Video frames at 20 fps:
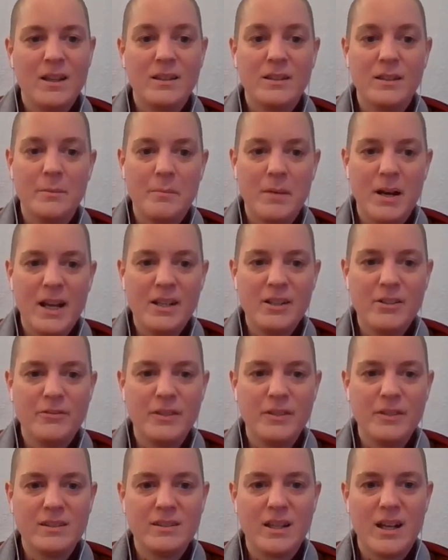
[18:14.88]
The mind of
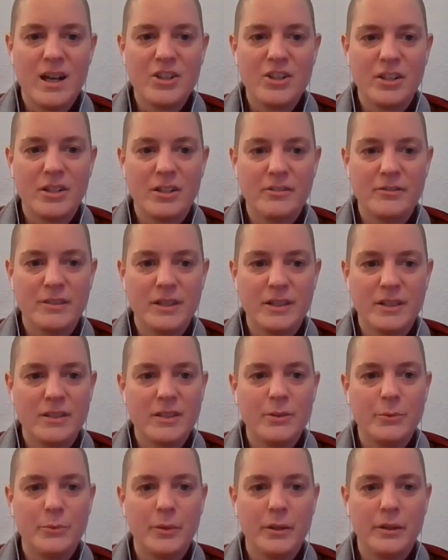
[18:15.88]
this large elephant,
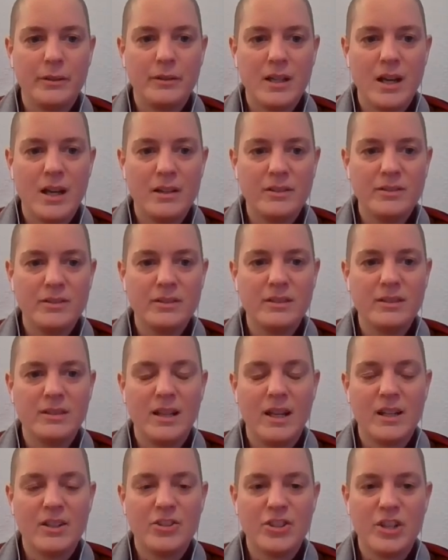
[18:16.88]
with tusks
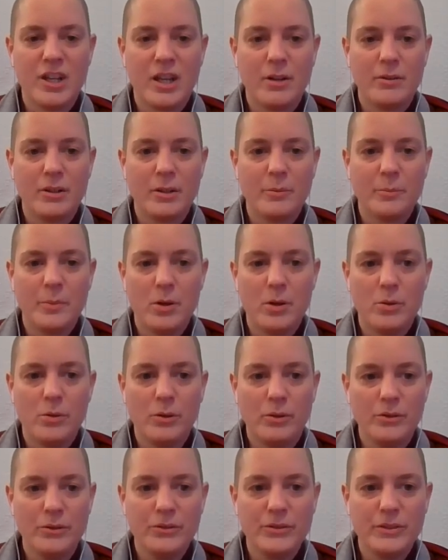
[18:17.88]
like chariot
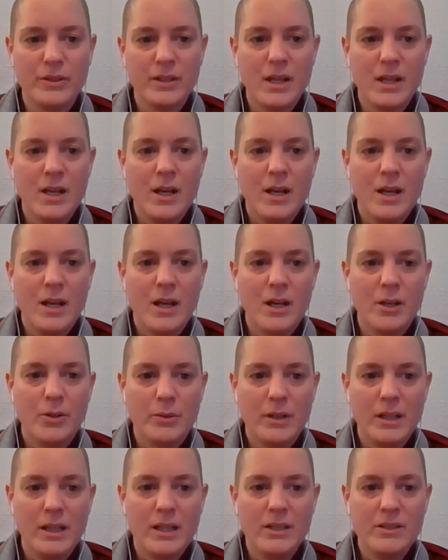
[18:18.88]
poles,
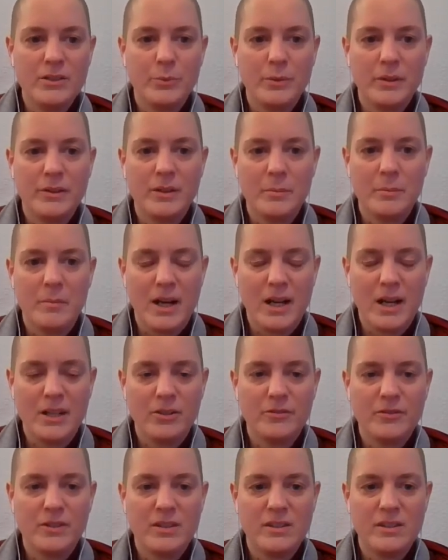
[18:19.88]
agrees with the mind
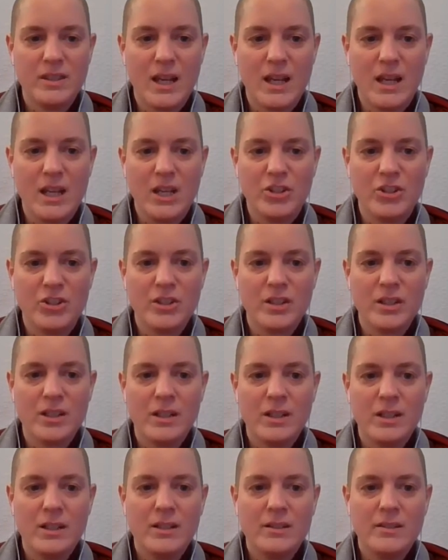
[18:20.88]
of the sage,
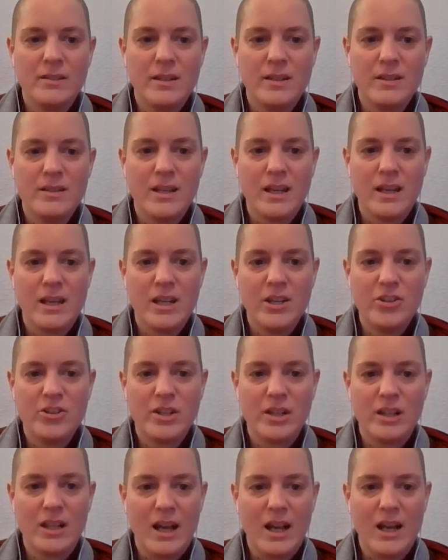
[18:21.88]
since they each
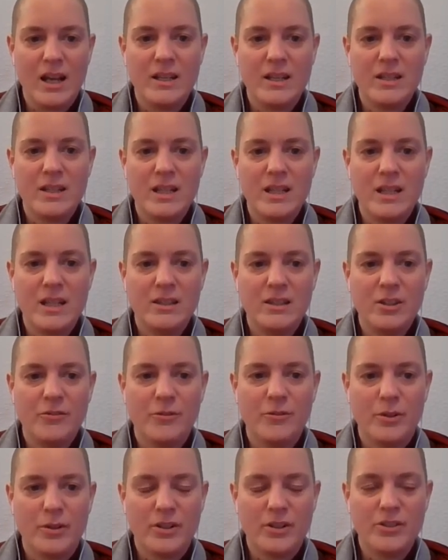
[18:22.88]
delight in the
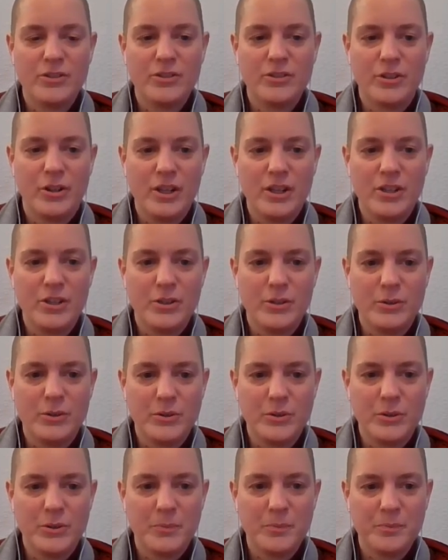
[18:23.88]
forest
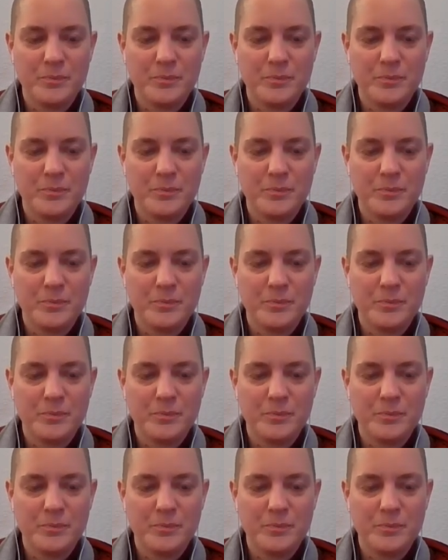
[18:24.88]
solitude.